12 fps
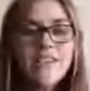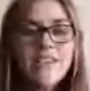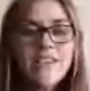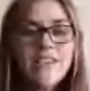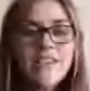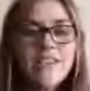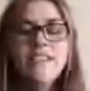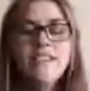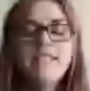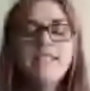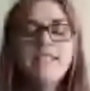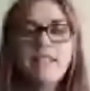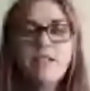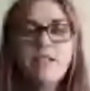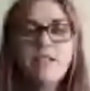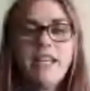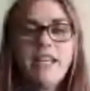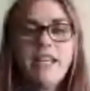I might just creep
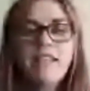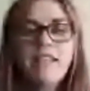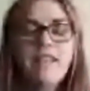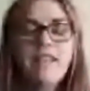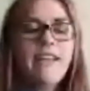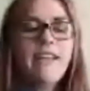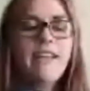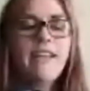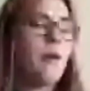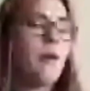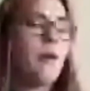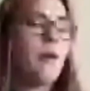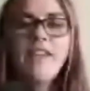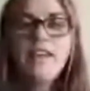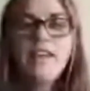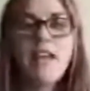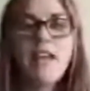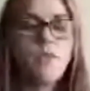this in a little bit.
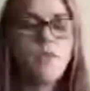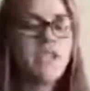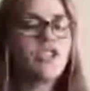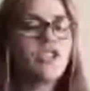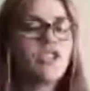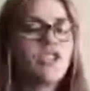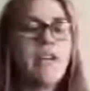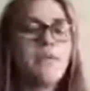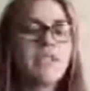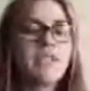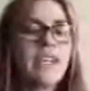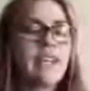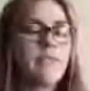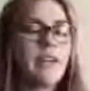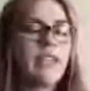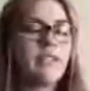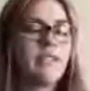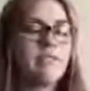And I thought I had one to share that was
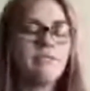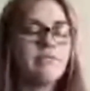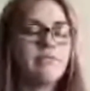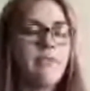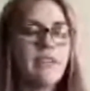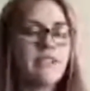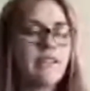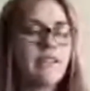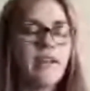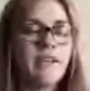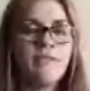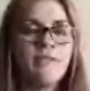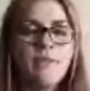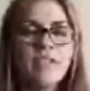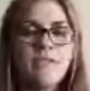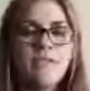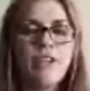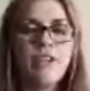like that, but I must
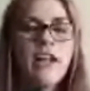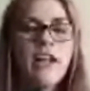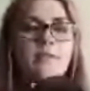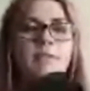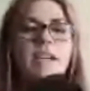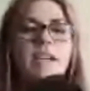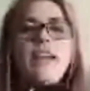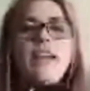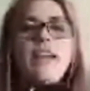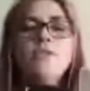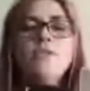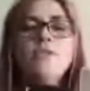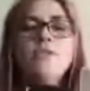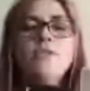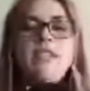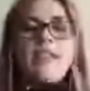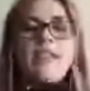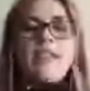not have. I must have forgot it. But
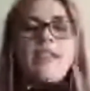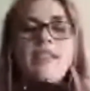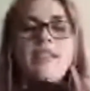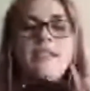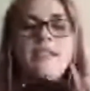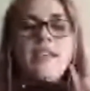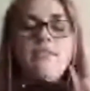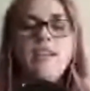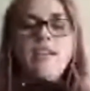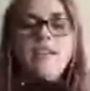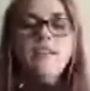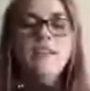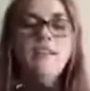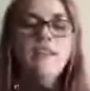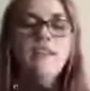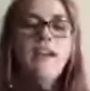so I'll use it like this even.